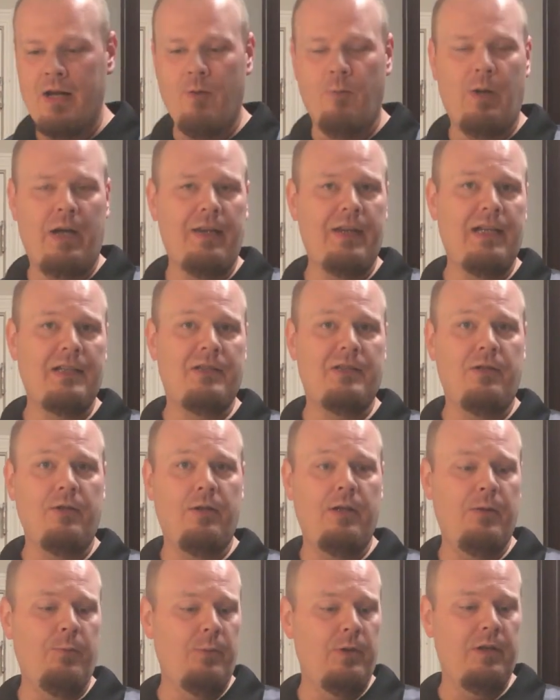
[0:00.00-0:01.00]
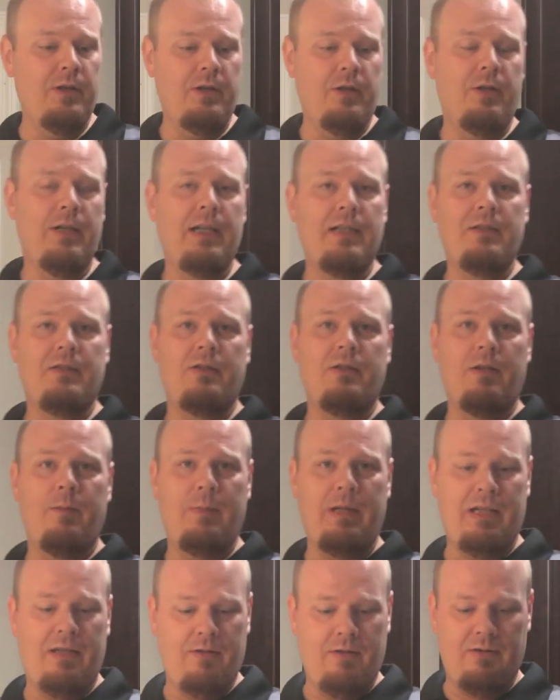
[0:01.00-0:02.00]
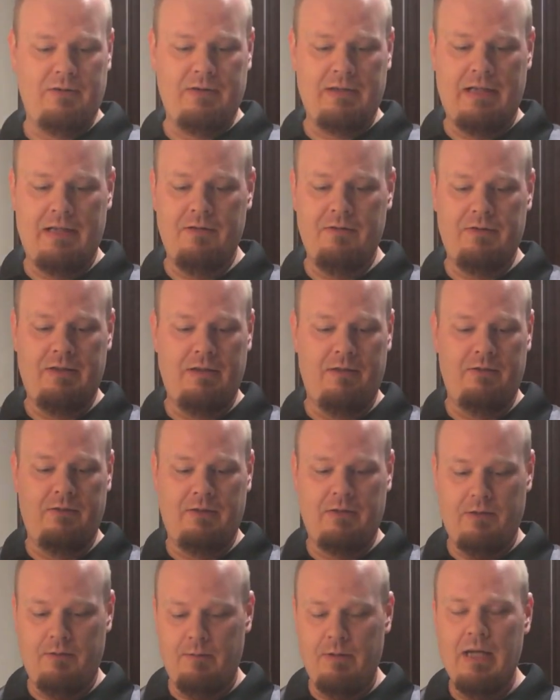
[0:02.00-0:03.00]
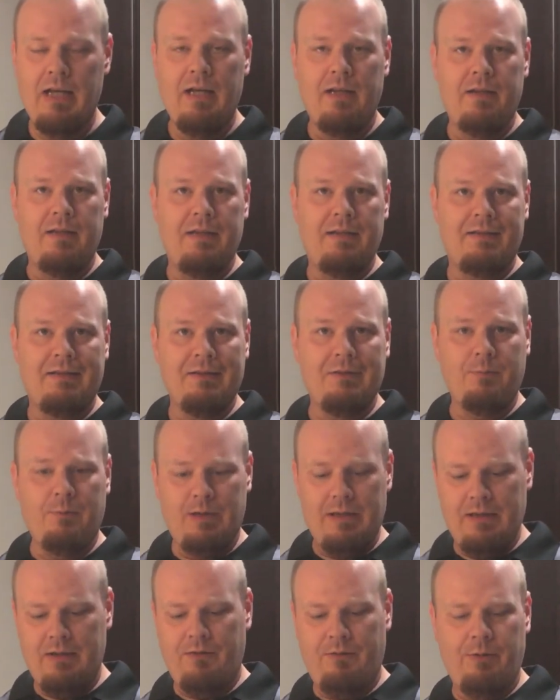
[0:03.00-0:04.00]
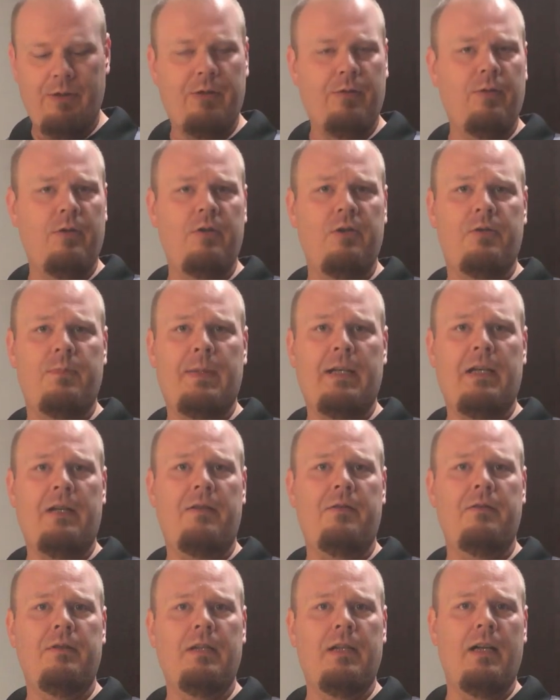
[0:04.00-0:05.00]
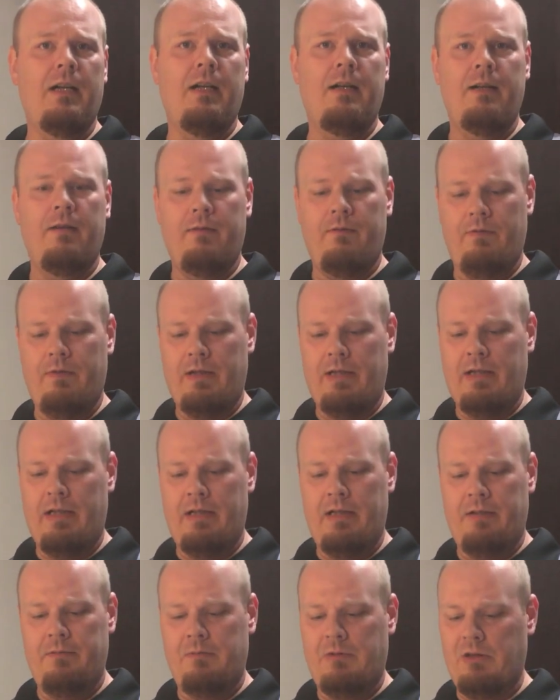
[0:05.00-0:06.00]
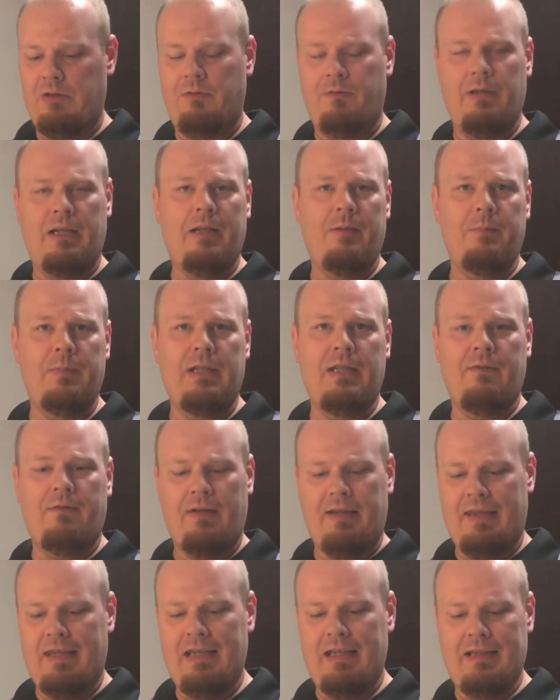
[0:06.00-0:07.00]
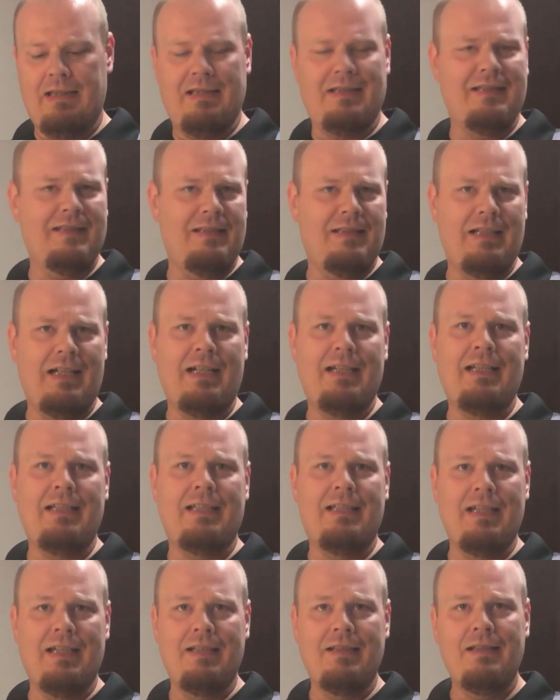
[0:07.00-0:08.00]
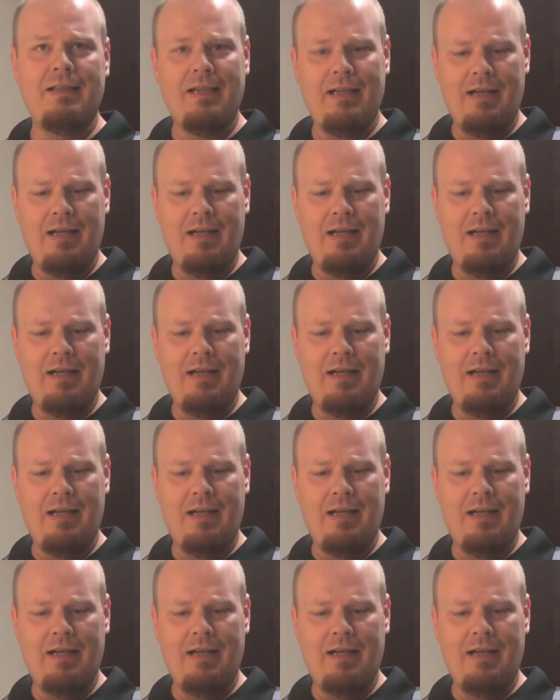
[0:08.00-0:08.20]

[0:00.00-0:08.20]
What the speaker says: while that's going, we're gonna go ahead and start making our sliders here. So this is 1 3/4 pound of just ground beef. I think this is 90-10.